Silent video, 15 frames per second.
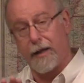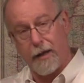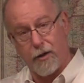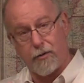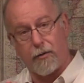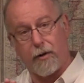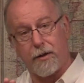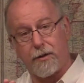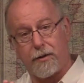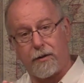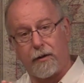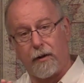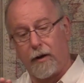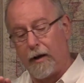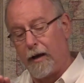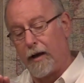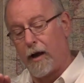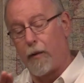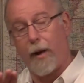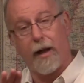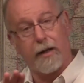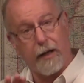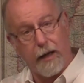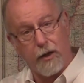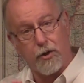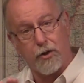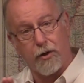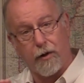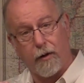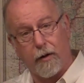interest, around
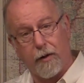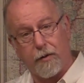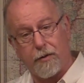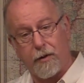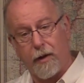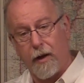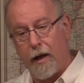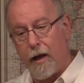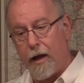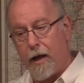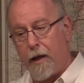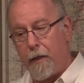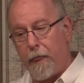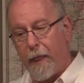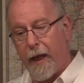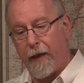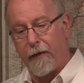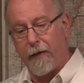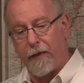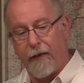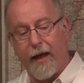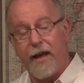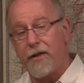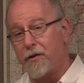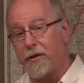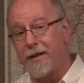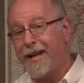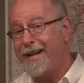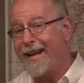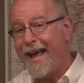insurance, that they either
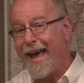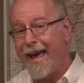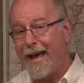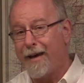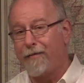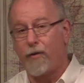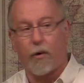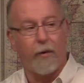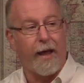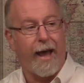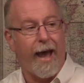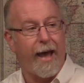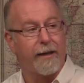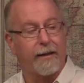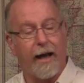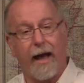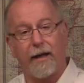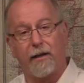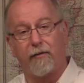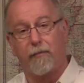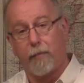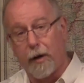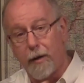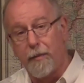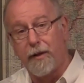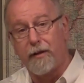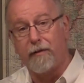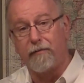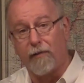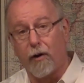didn't have or they had kind of
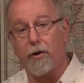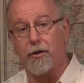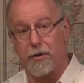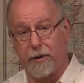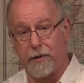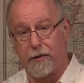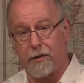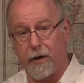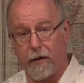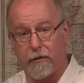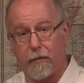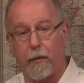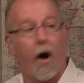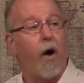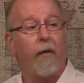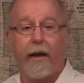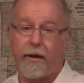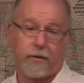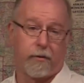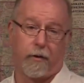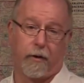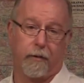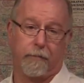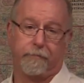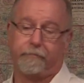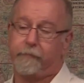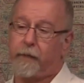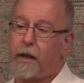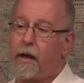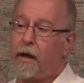primitive versions of them. All that's true.
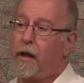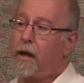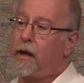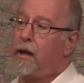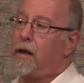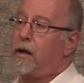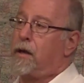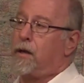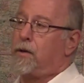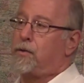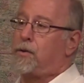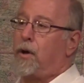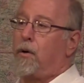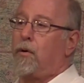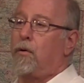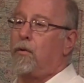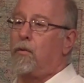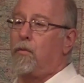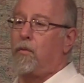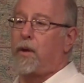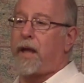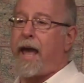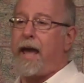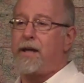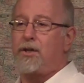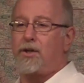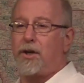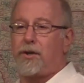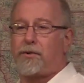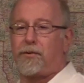So we can't
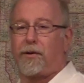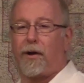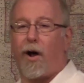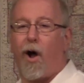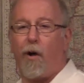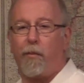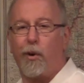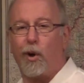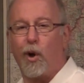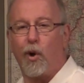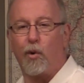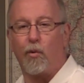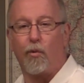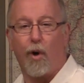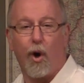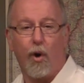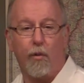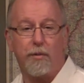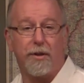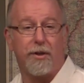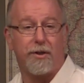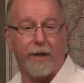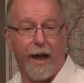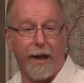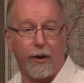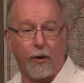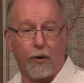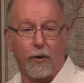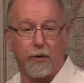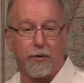just all put on robes and
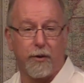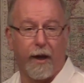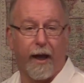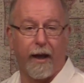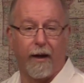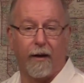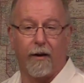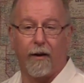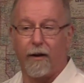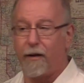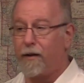sandals and